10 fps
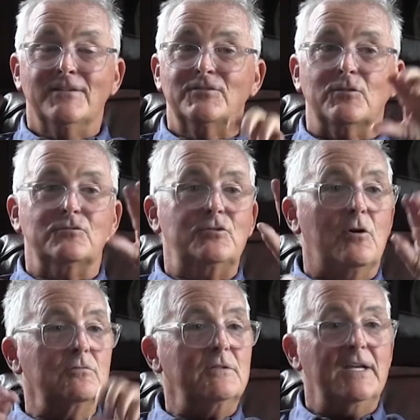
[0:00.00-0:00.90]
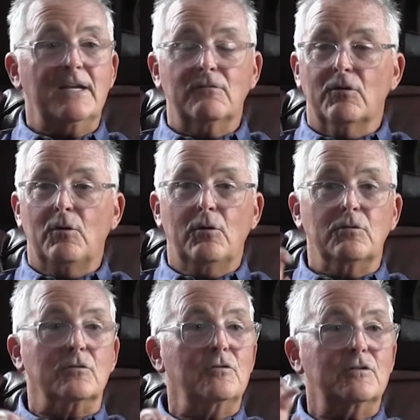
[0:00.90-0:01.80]
So don't get a
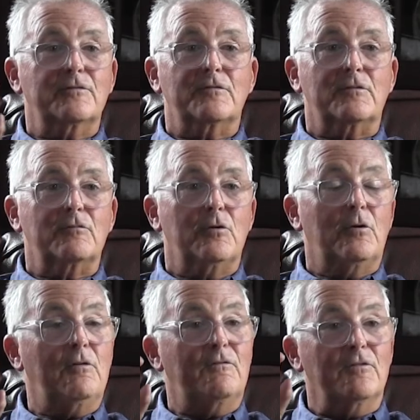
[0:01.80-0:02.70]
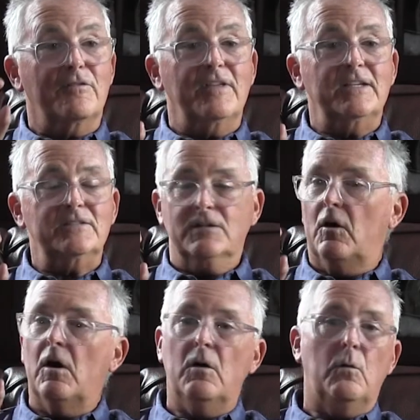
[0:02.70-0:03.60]
role or look for a role for things.
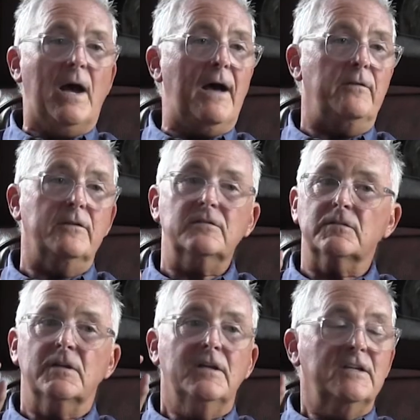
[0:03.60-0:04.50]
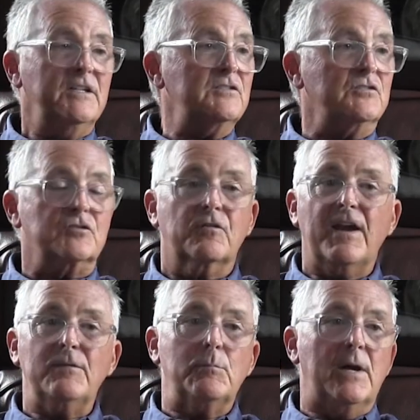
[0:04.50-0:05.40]
Oh wow, this this is
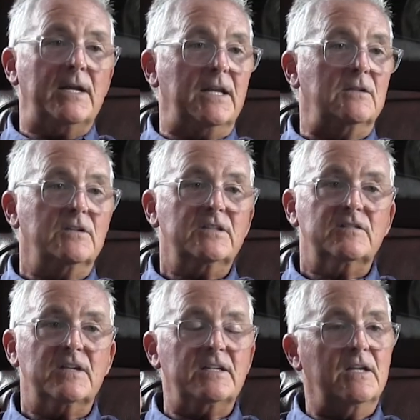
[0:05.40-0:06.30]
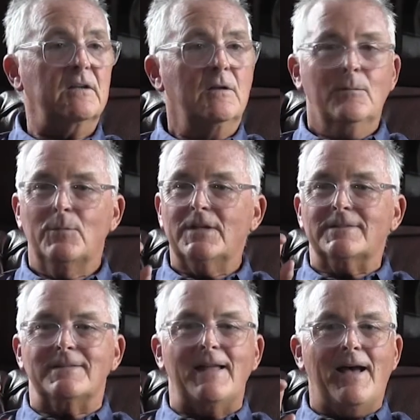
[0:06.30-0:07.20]
great money and this that and that, but
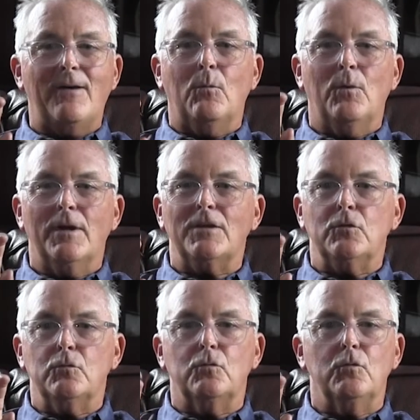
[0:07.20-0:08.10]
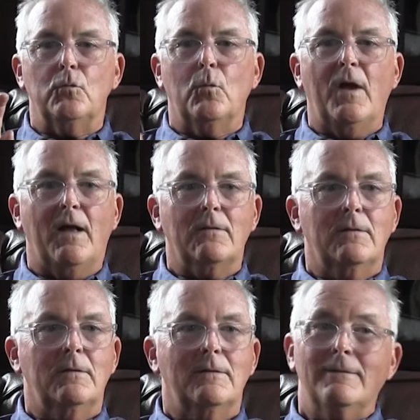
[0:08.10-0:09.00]
it's not what you do well,
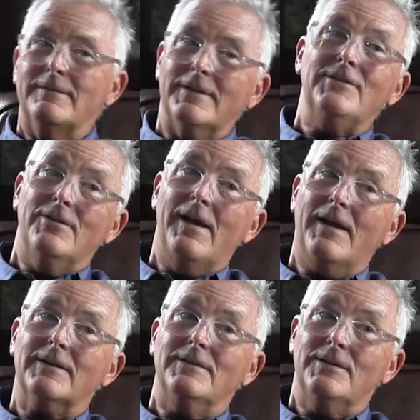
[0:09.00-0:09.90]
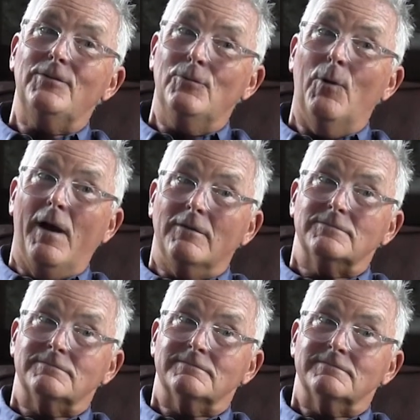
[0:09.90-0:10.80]
and you're not going to do well.
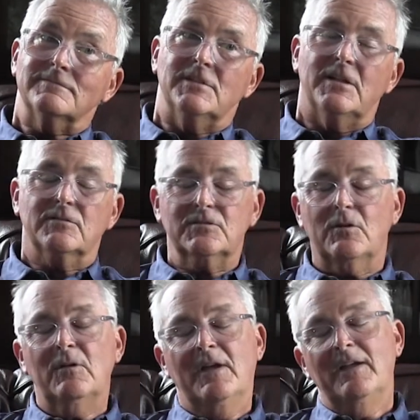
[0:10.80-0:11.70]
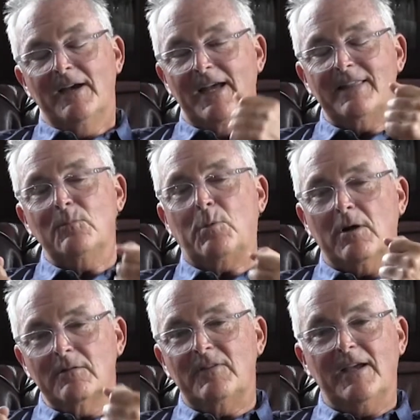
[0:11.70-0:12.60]
You know, so I think
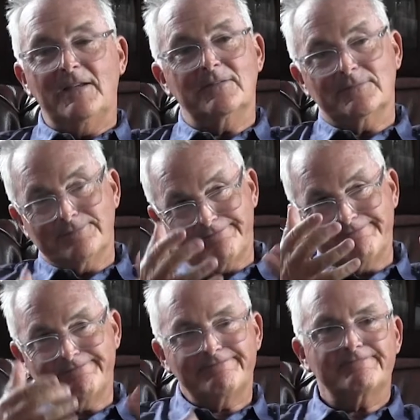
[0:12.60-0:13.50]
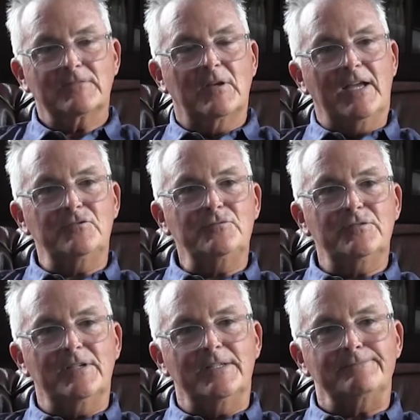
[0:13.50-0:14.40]
part of that is as she
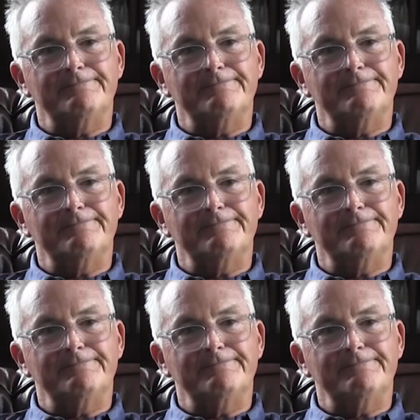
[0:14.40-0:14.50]
said.